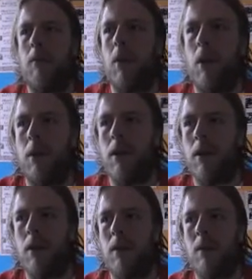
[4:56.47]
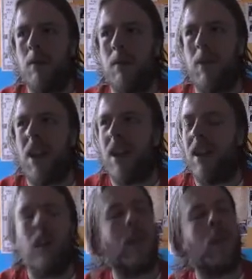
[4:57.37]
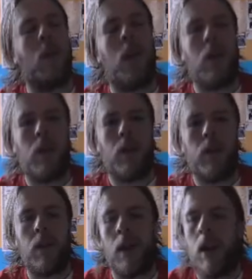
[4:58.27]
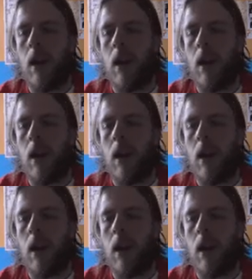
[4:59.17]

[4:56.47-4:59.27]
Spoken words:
moments, I think, in my life.